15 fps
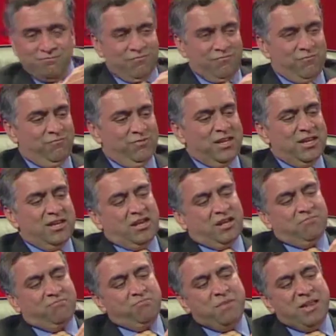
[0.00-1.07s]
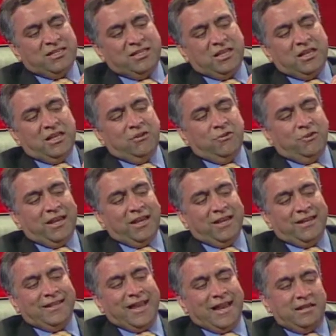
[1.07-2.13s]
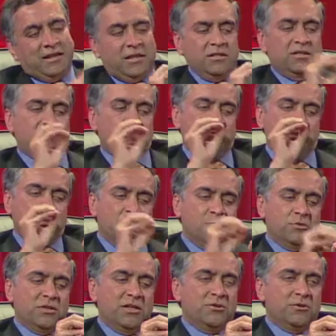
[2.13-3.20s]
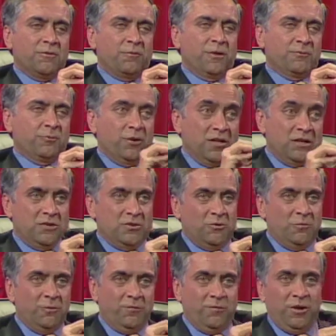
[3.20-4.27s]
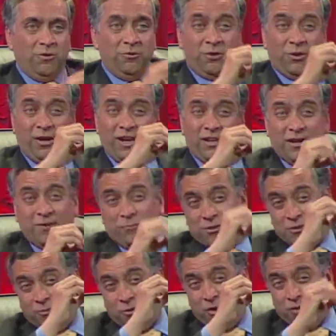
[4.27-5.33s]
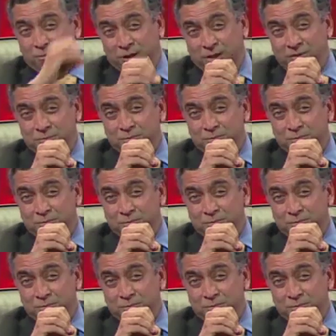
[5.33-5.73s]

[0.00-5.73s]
We are basically looking at that as a user interface for consumer. We're going to create that for small and medium